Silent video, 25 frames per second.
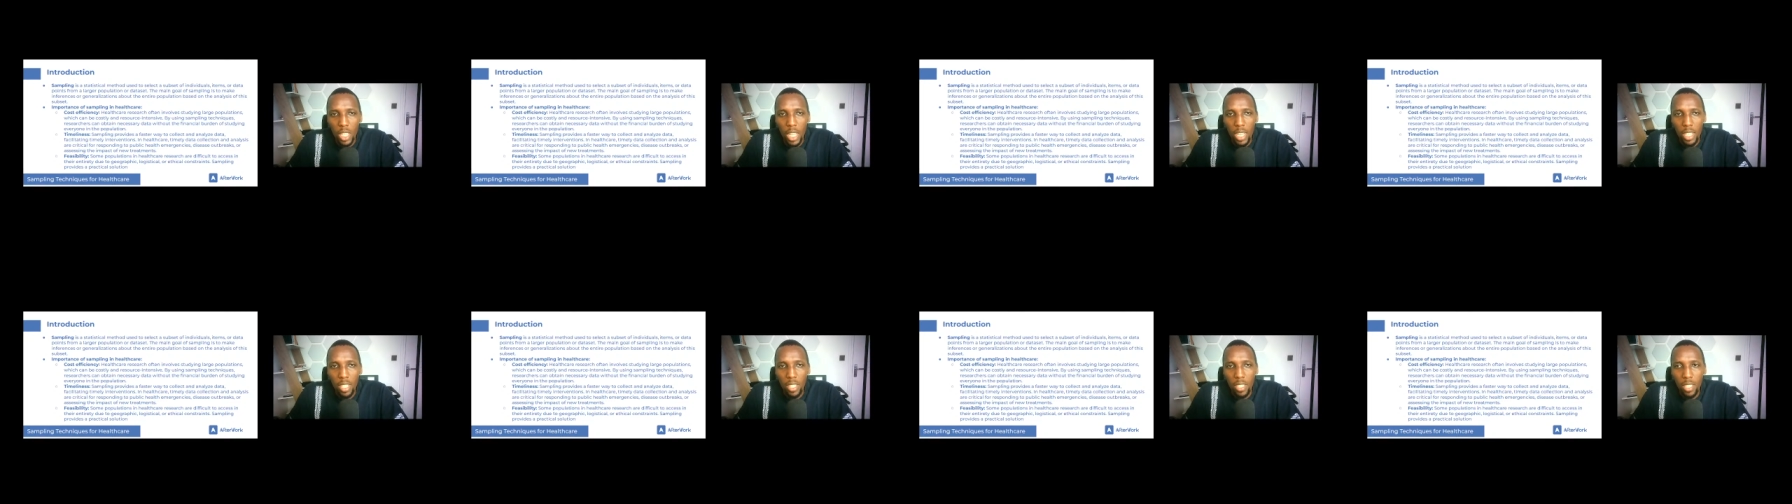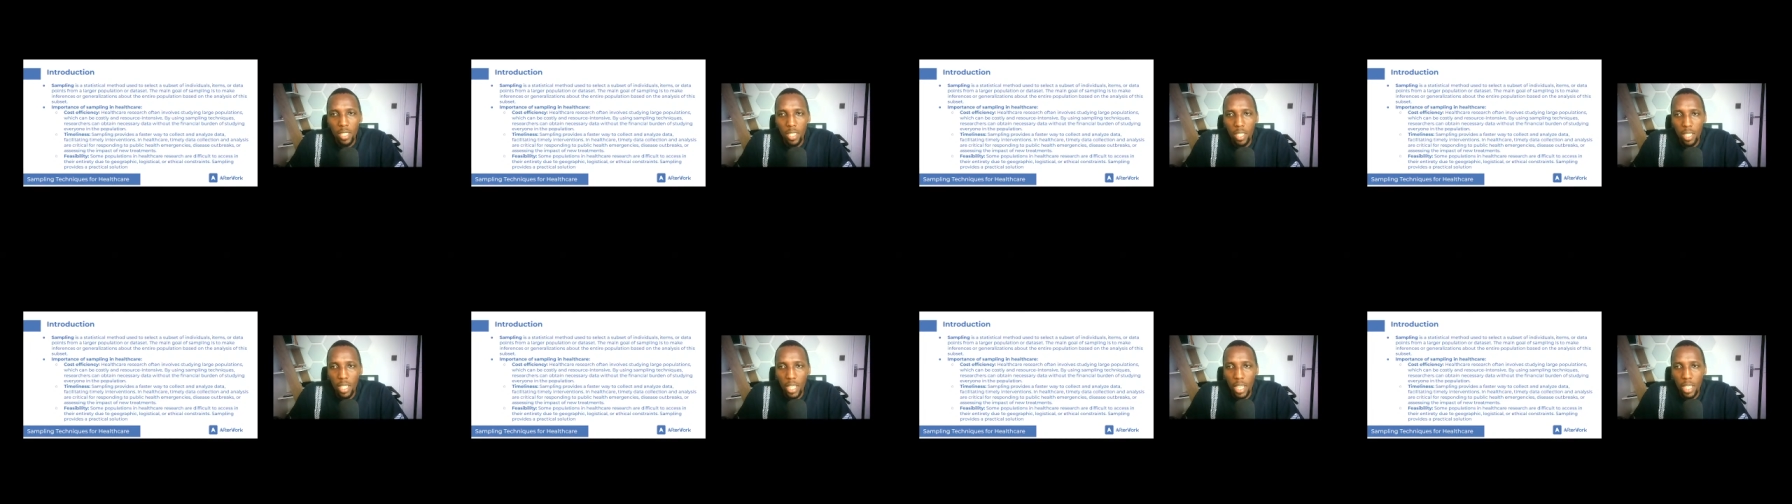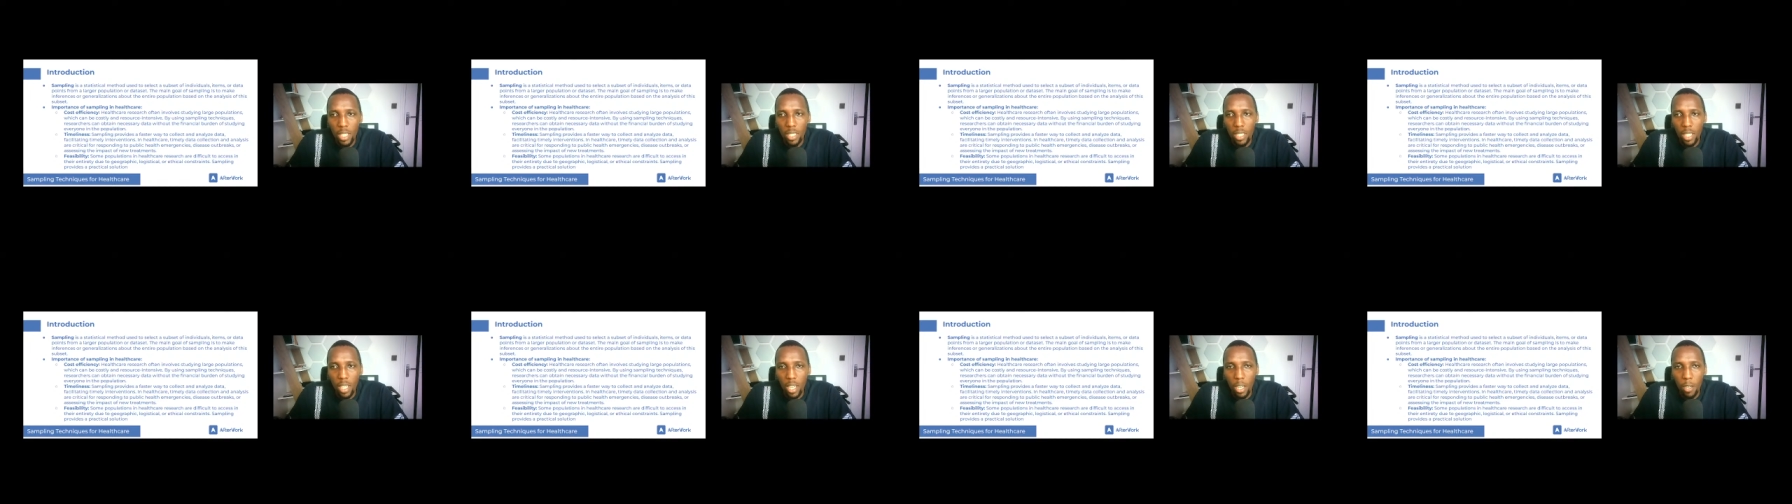that
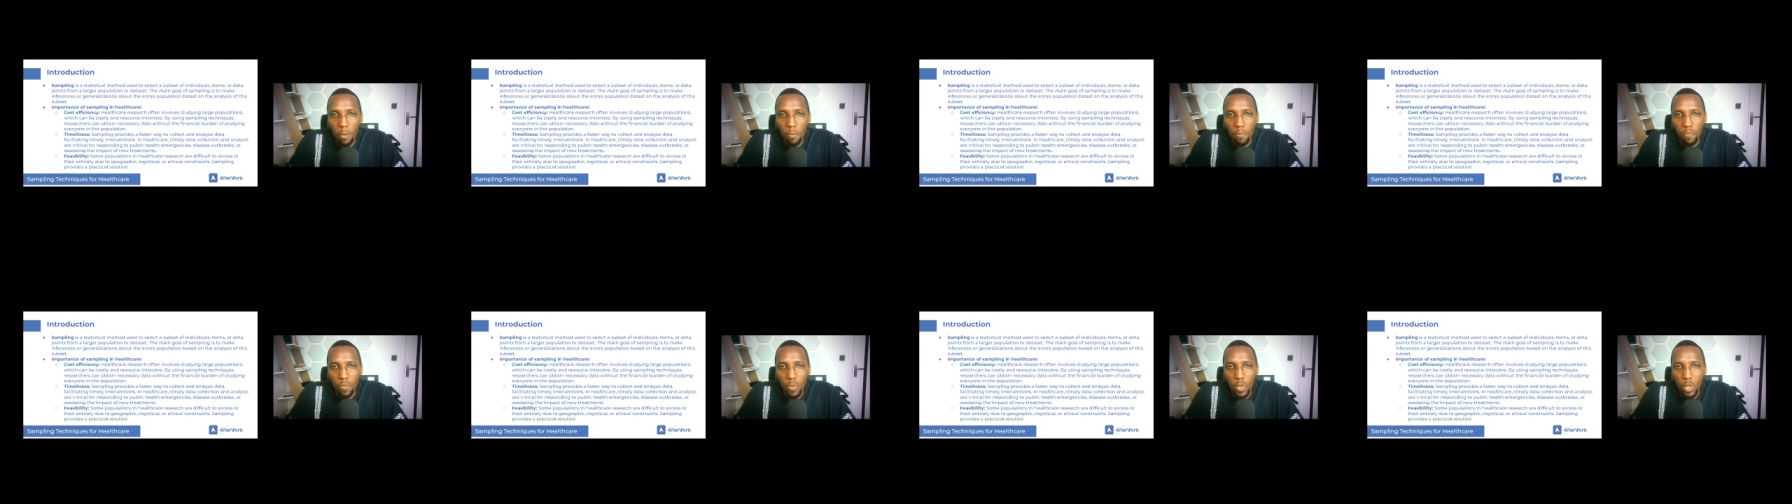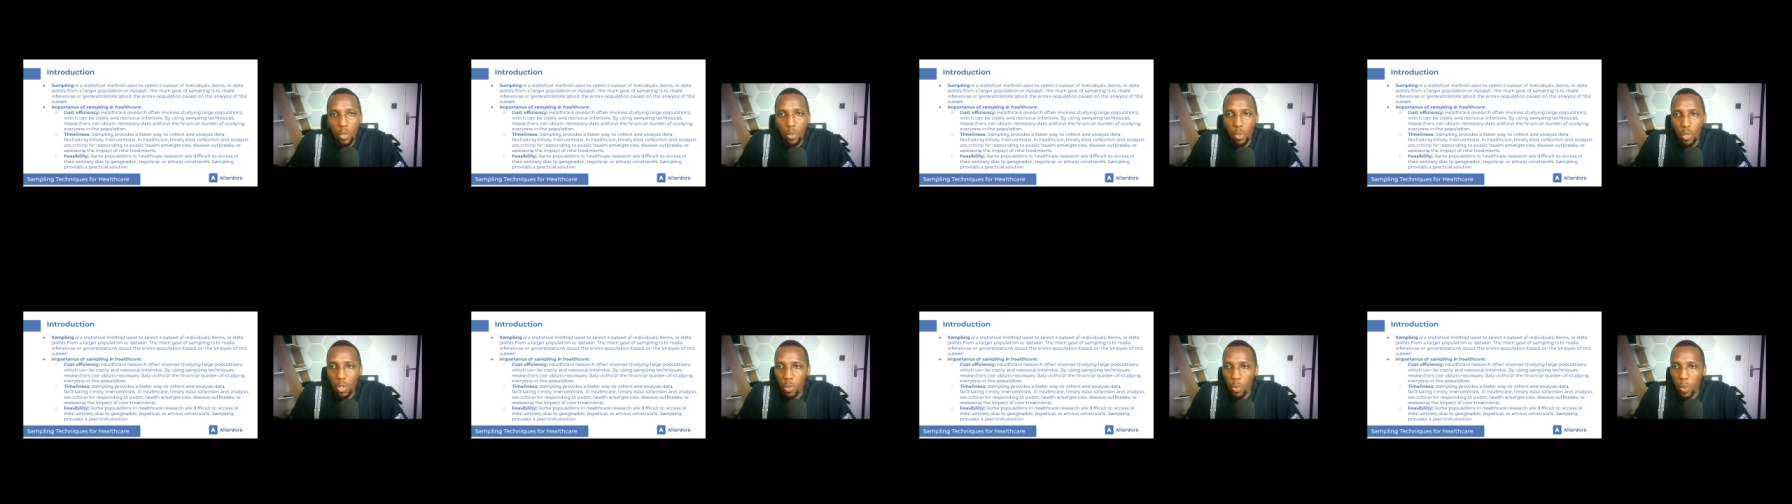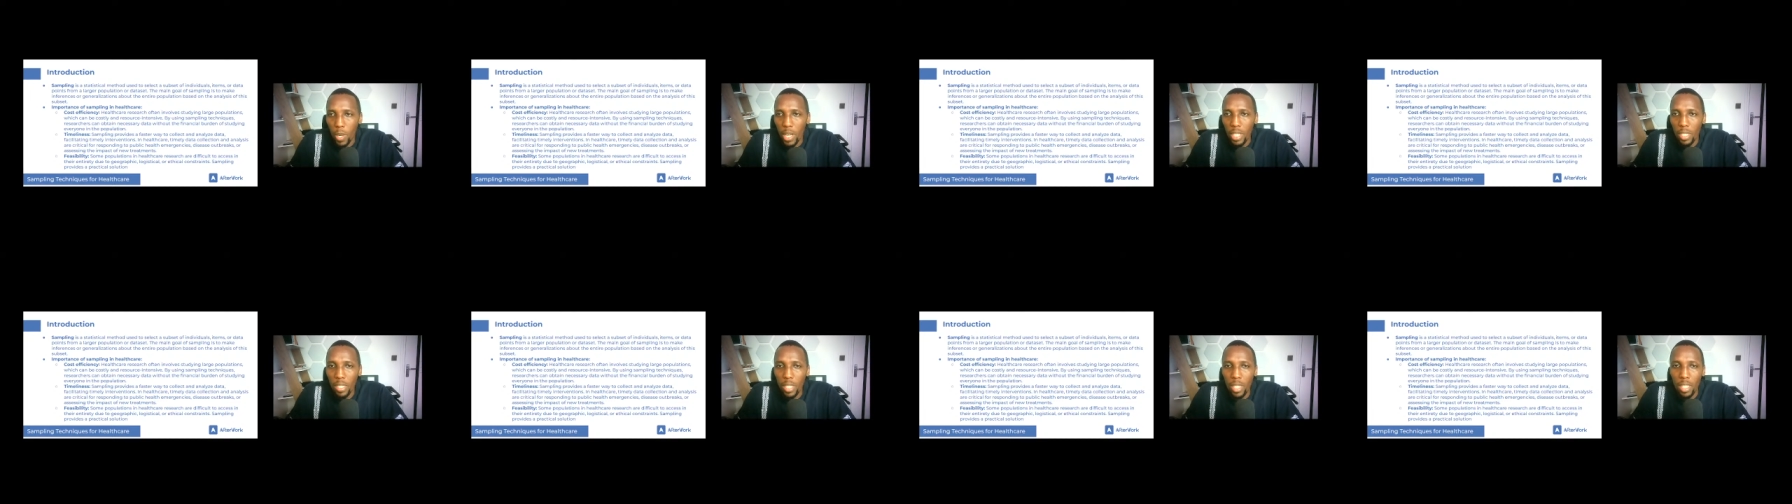you would
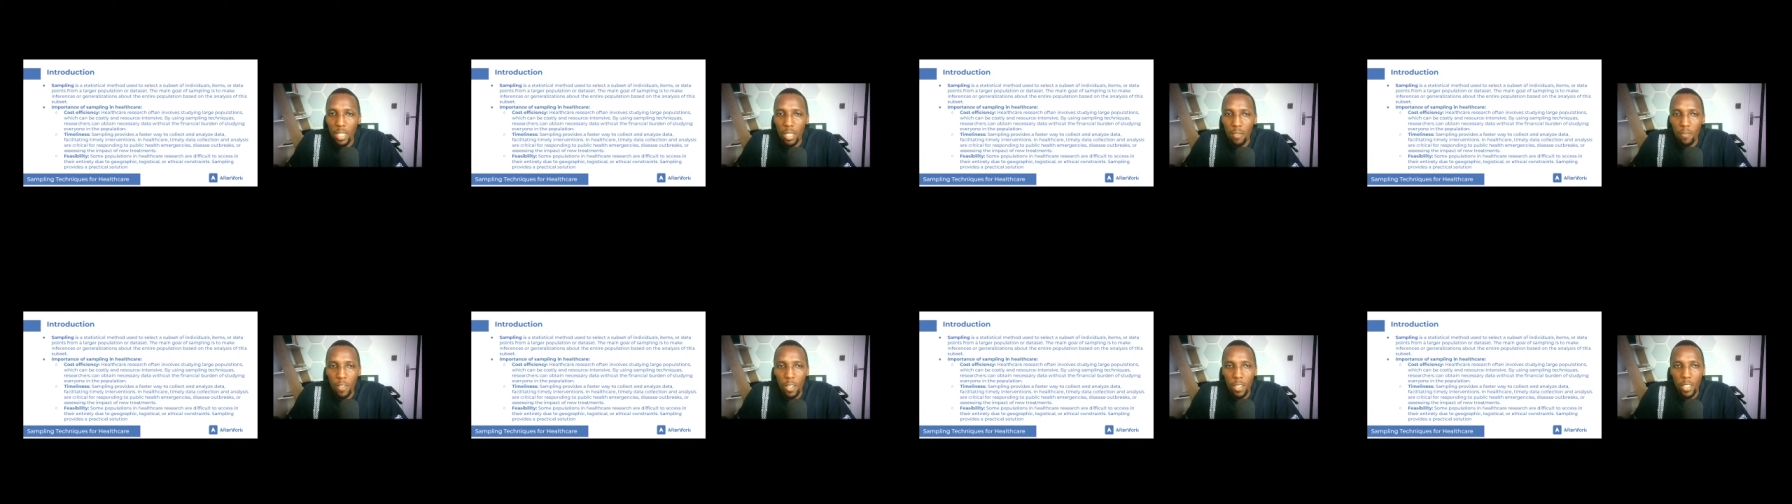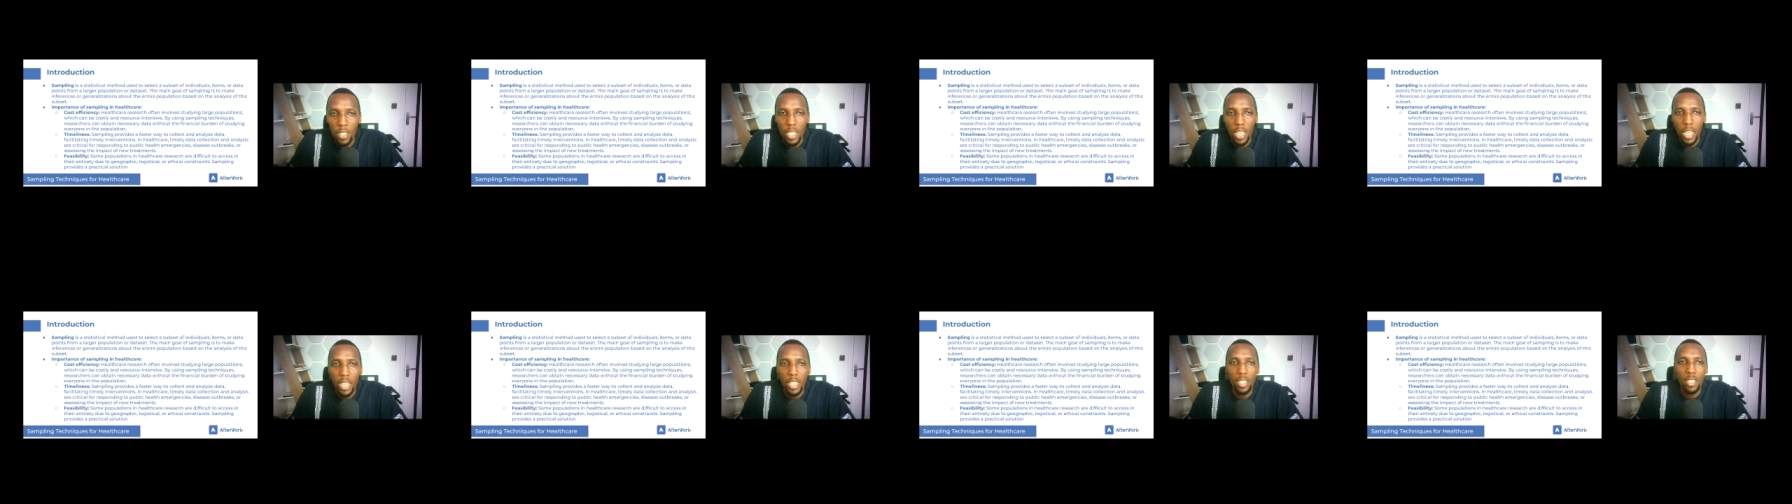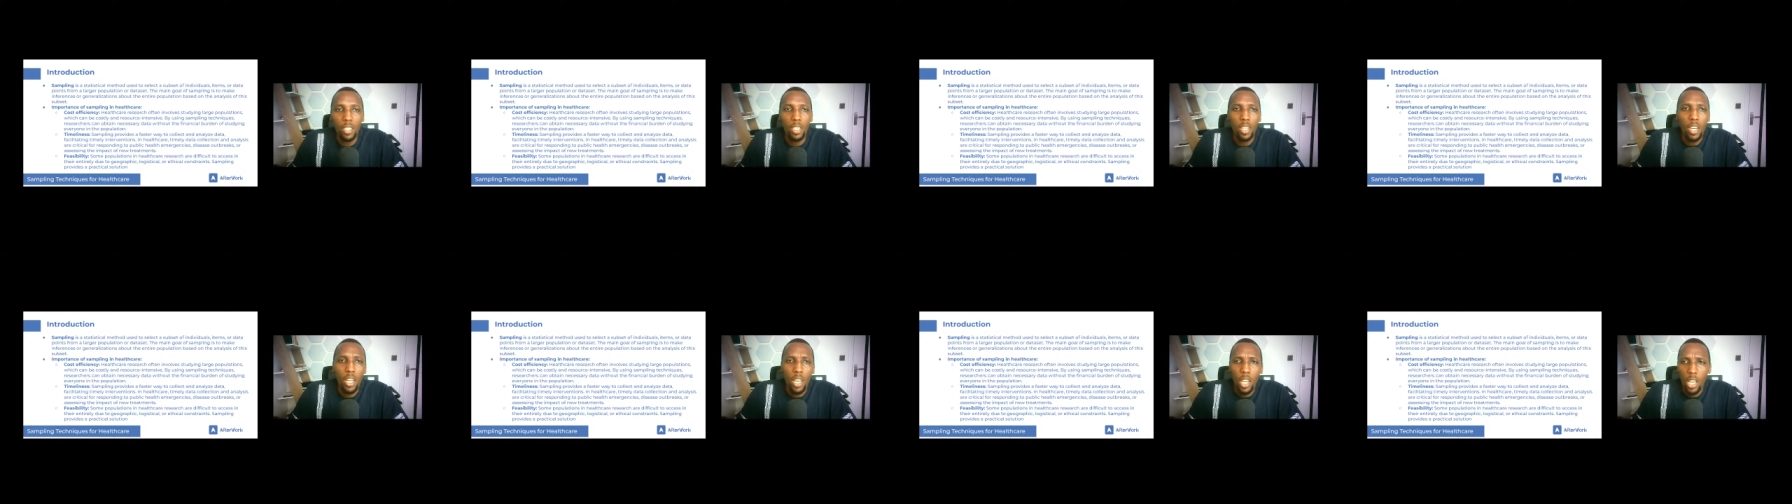want at the very
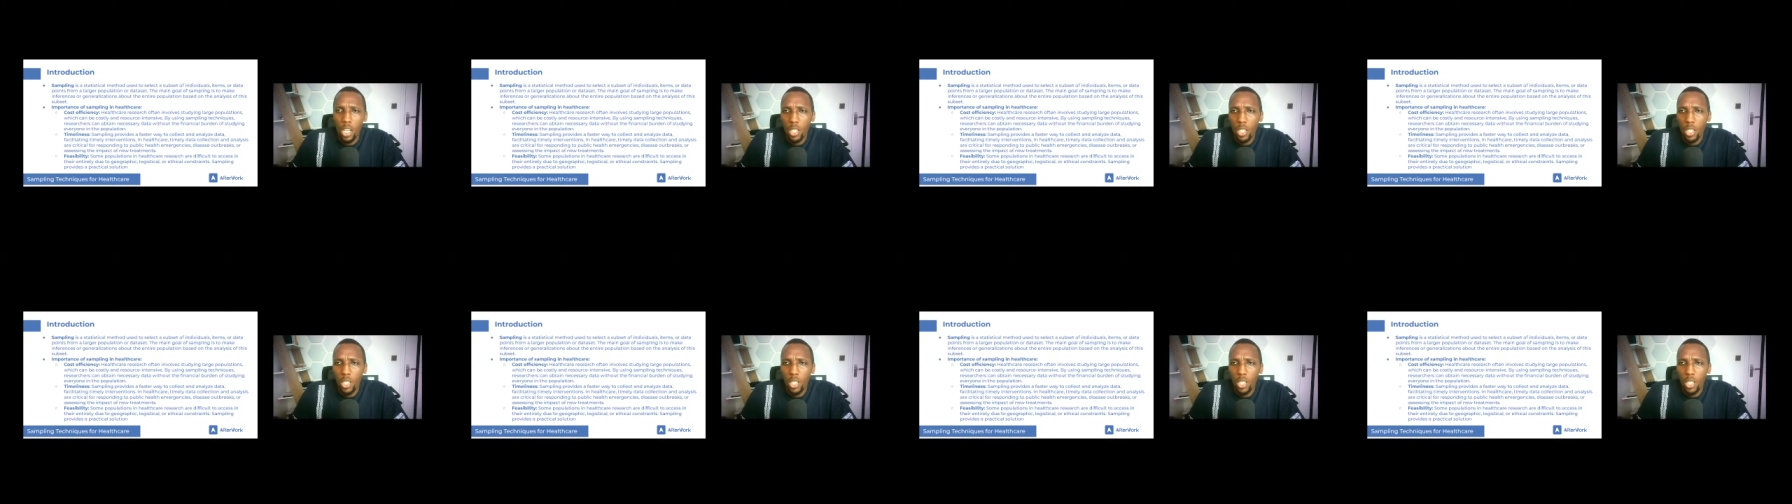end.